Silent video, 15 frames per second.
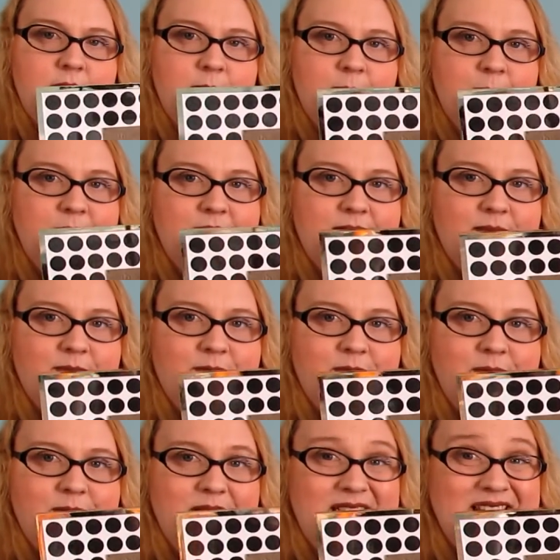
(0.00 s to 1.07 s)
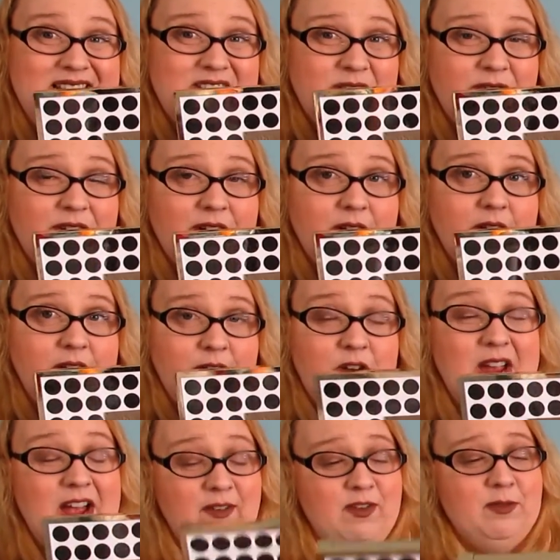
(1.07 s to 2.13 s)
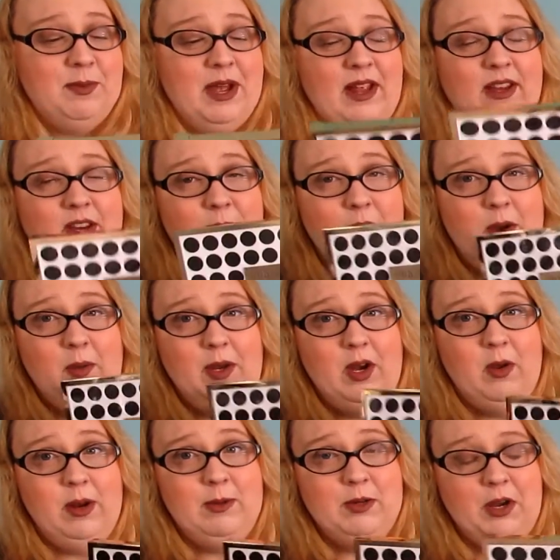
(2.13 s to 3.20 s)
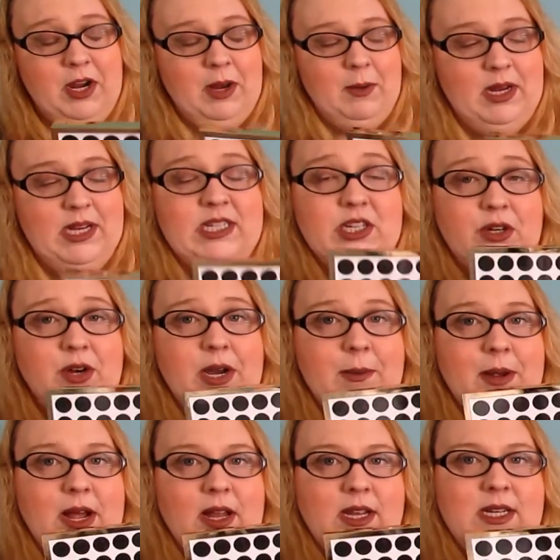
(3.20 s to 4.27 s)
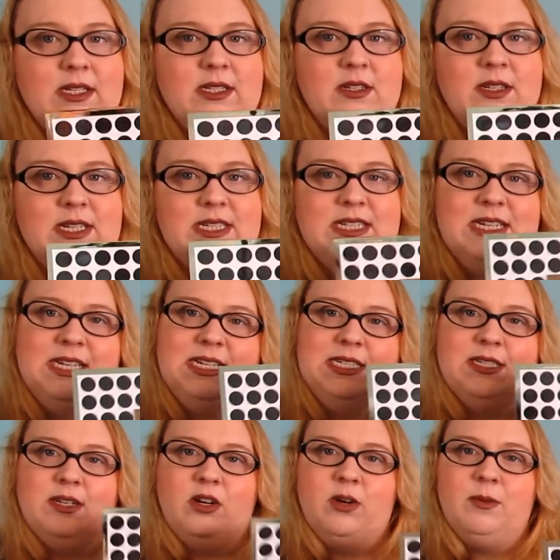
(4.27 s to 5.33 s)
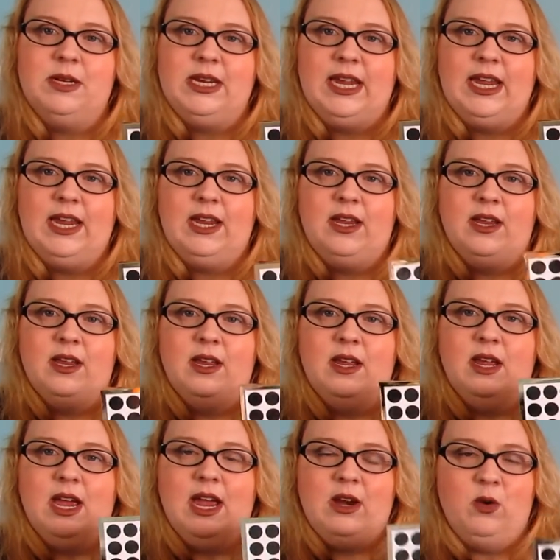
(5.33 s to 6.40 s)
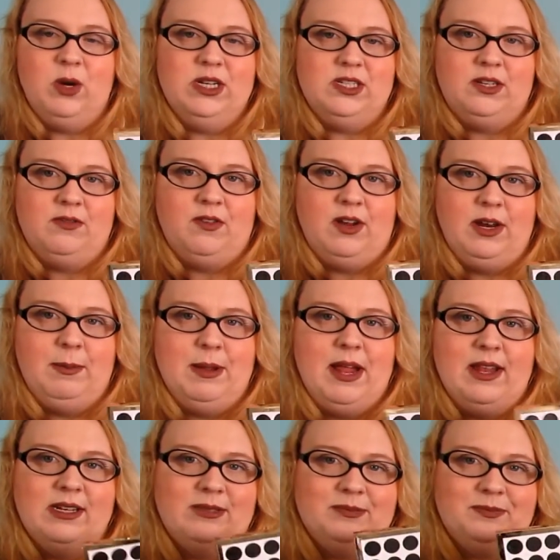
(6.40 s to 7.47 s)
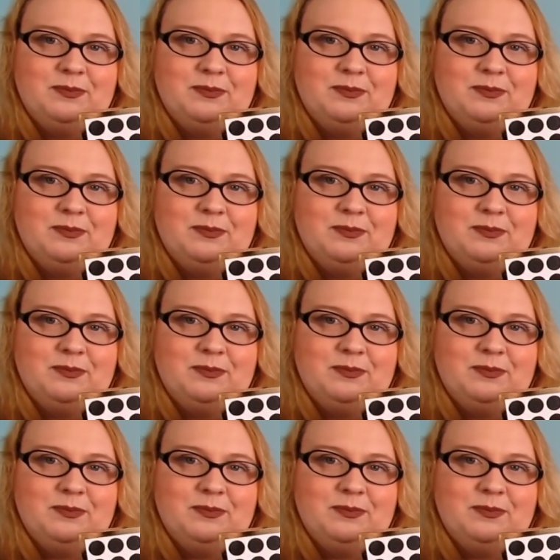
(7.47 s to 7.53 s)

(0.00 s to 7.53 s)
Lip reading: But it is a really, if you have this palette, you probably know what I'm talking It's a great palette. So this is Urban Decay and Gwen Stefani palette.